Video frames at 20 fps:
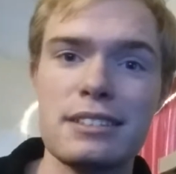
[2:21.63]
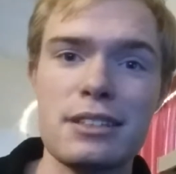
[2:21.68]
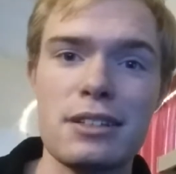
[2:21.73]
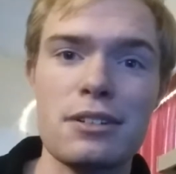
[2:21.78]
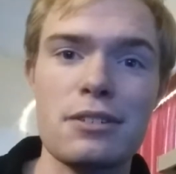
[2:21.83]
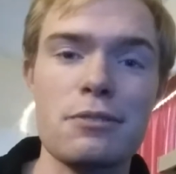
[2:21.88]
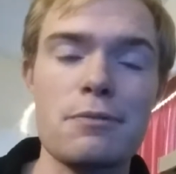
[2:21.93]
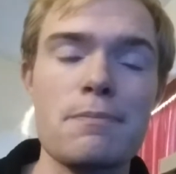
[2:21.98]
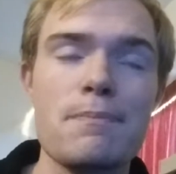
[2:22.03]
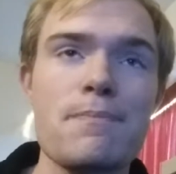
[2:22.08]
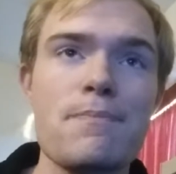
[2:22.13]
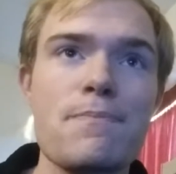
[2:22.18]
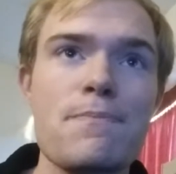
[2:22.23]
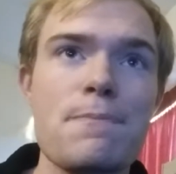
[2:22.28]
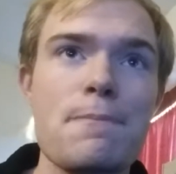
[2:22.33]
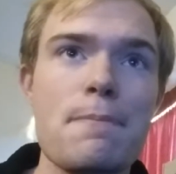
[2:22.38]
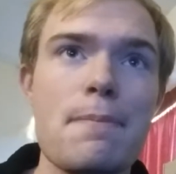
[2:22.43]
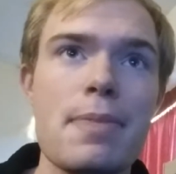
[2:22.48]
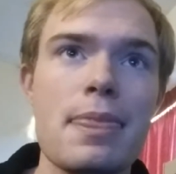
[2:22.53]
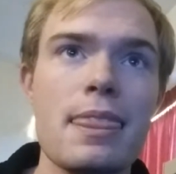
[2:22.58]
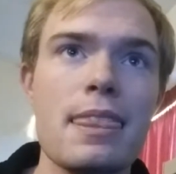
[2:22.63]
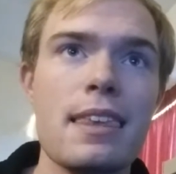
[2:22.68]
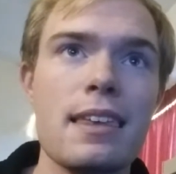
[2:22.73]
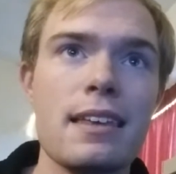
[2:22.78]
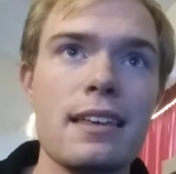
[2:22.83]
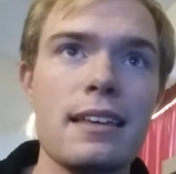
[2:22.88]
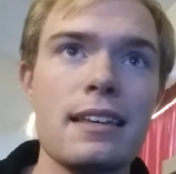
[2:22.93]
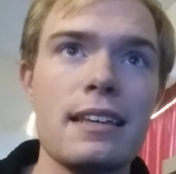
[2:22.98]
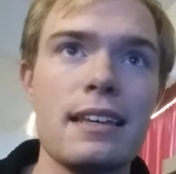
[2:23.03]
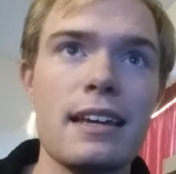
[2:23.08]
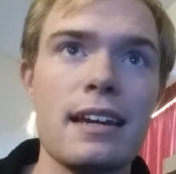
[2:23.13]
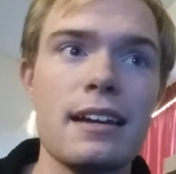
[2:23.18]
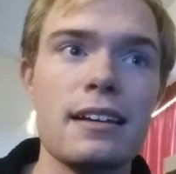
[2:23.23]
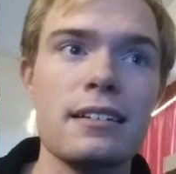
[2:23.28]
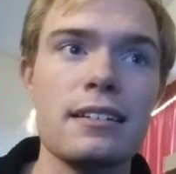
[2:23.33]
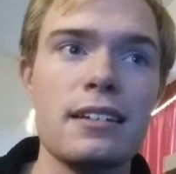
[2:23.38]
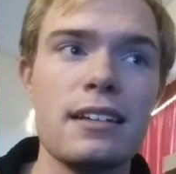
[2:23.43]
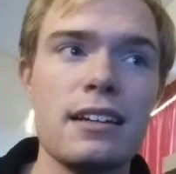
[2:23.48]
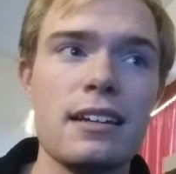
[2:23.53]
So, yeah.